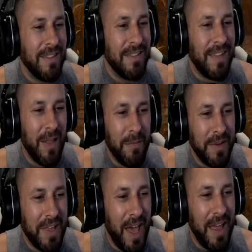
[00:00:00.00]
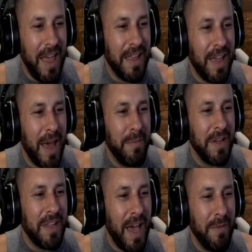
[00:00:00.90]
Tell him to guide. Hey, guide me,
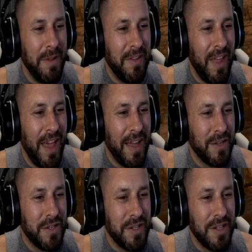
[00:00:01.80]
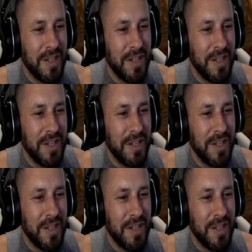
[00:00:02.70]
guide me to the hatch.